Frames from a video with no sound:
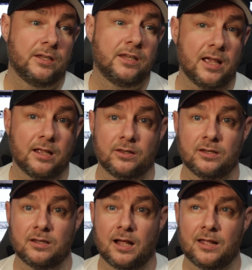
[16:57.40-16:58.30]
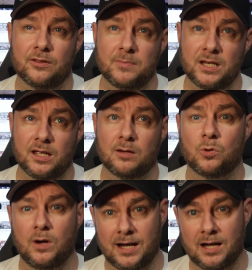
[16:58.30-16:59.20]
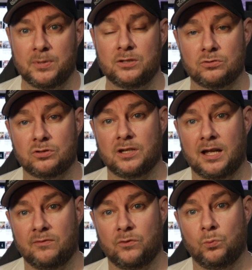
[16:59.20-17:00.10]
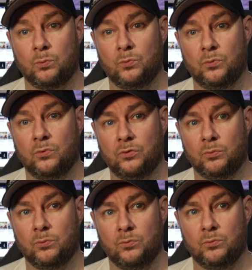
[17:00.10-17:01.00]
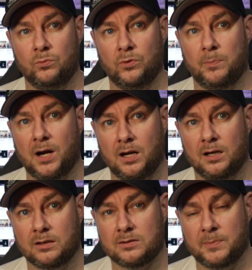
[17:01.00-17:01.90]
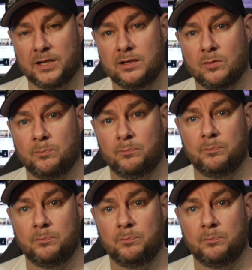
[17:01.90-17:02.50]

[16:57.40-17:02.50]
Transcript: yeah, at the minute I'm quite happy just to have the bark speeder,